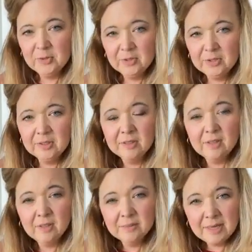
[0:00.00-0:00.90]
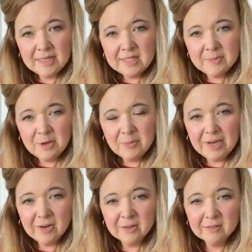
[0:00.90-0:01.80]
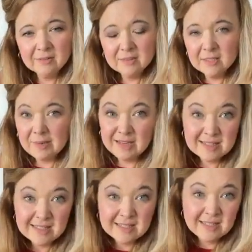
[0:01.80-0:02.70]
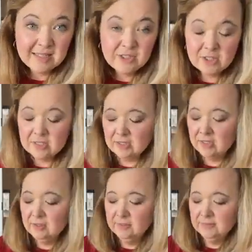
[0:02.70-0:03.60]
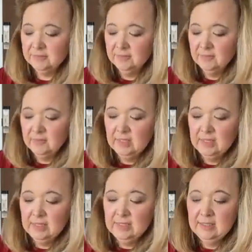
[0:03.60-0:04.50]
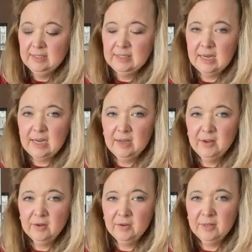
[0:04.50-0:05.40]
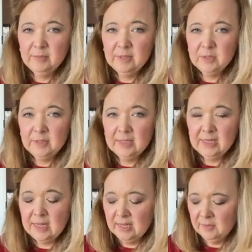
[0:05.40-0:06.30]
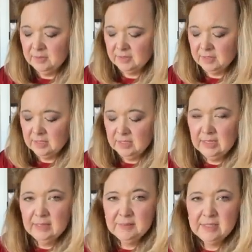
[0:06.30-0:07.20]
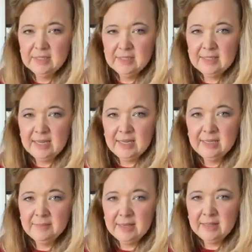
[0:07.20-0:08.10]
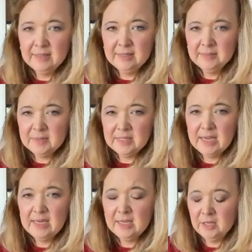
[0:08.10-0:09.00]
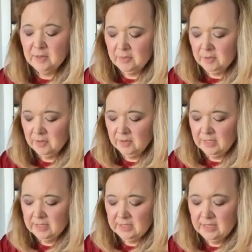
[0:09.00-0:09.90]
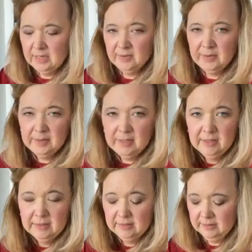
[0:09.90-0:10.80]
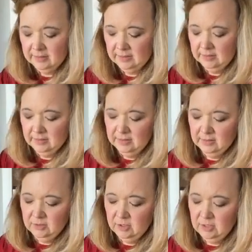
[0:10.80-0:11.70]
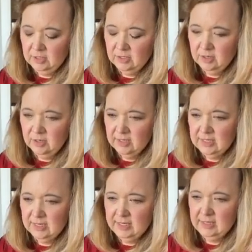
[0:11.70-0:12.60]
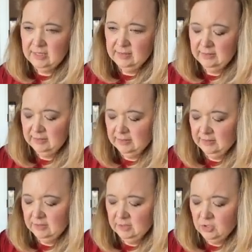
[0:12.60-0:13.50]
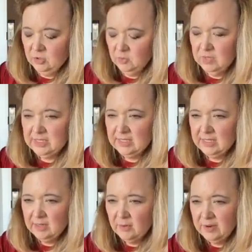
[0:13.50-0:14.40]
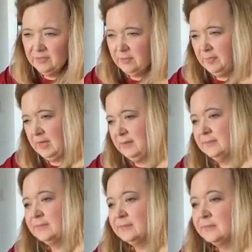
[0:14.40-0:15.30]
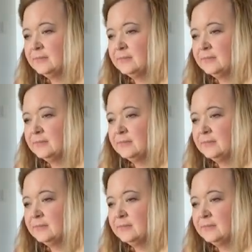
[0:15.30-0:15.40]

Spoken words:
ruler on my Easy Bow Maker to make it 16 inches long, down in between the dowels, taking my thumbs and compressing that ribbon just as hard as I can, twisting it away from me.